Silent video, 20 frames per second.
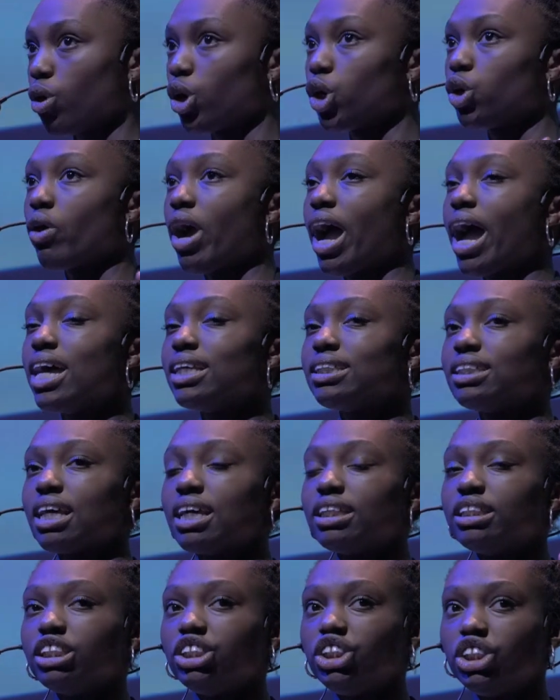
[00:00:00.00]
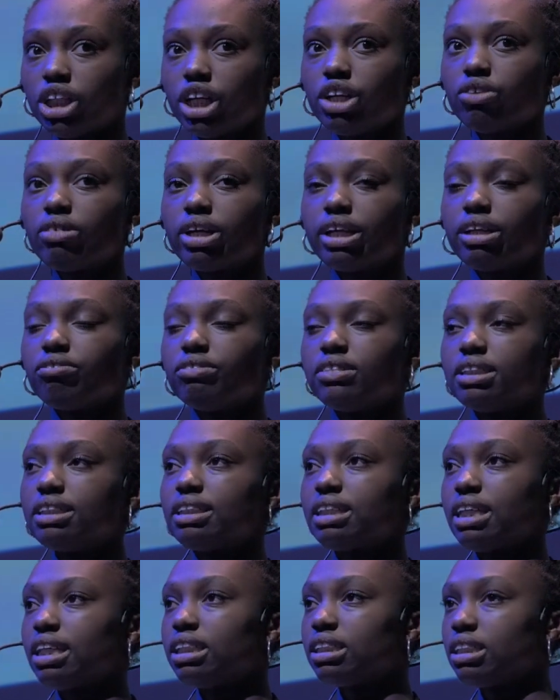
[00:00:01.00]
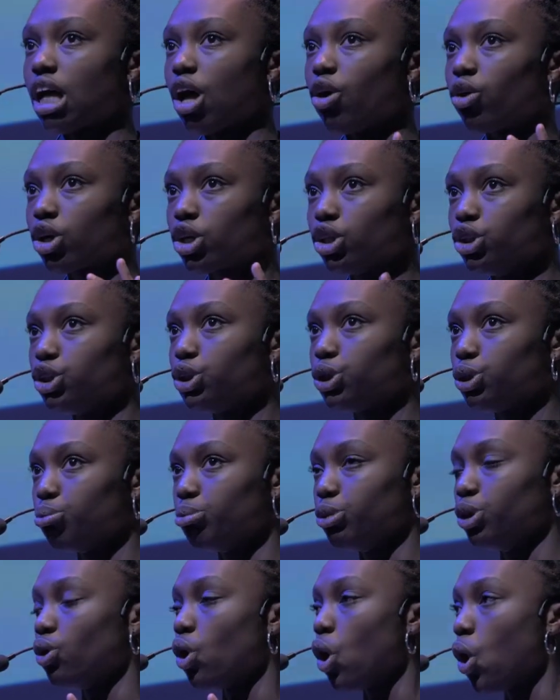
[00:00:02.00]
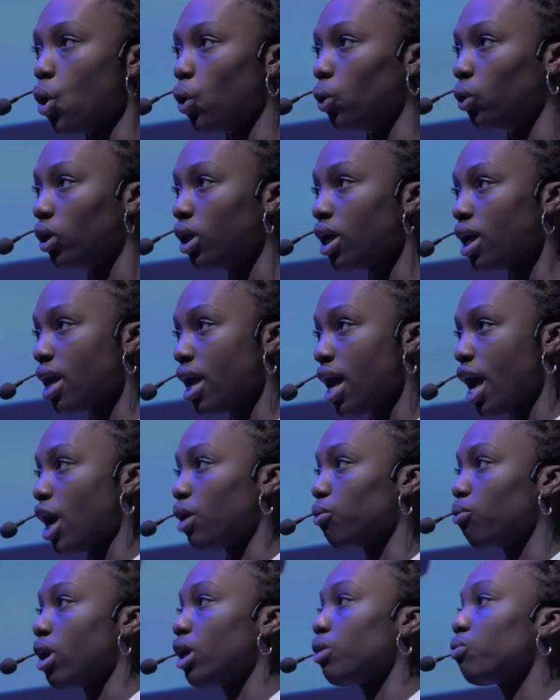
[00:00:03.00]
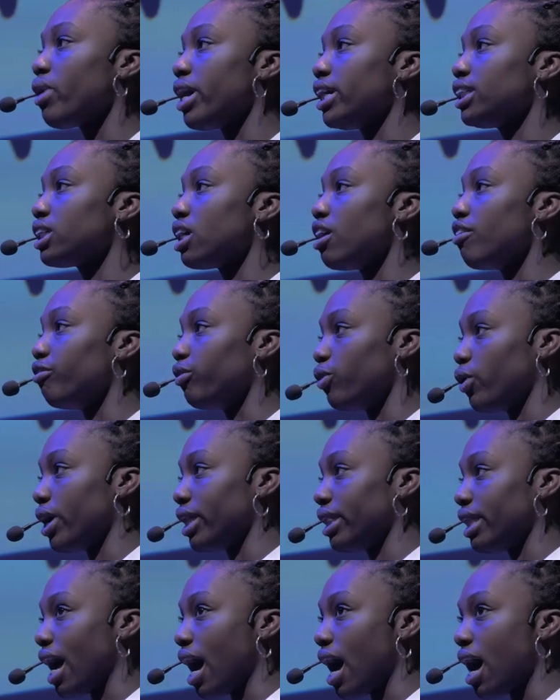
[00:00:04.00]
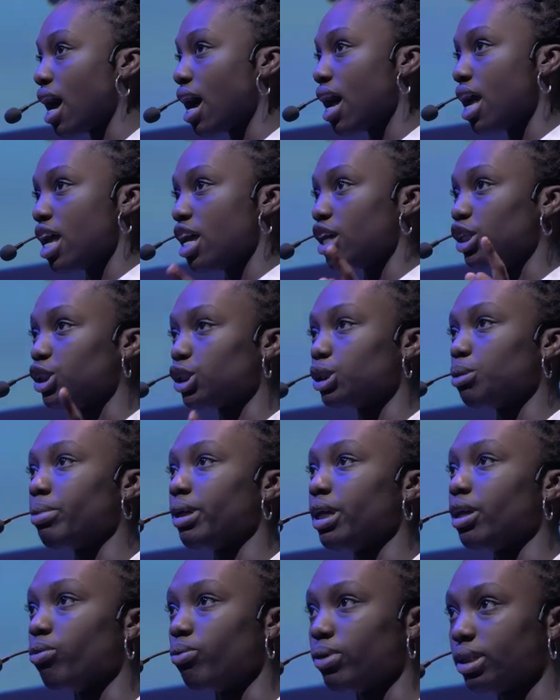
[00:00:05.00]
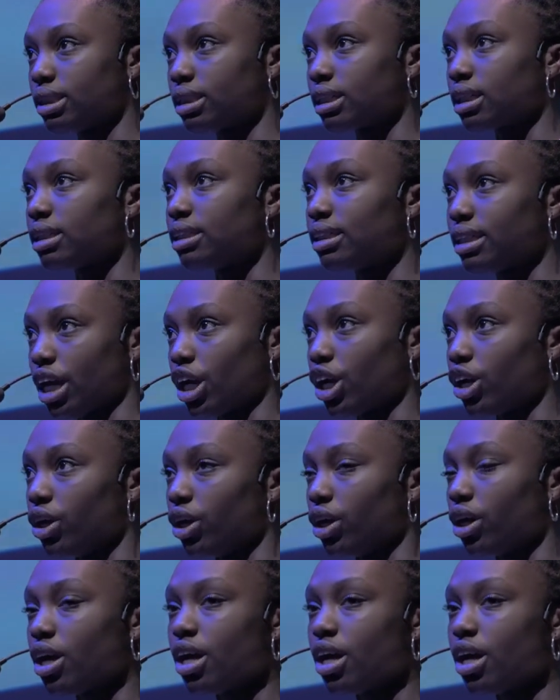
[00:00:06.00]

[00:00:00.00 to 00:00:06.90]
Regret is a degenerative disease that will consume you whole. And one way to avoid that is to be a risk taker,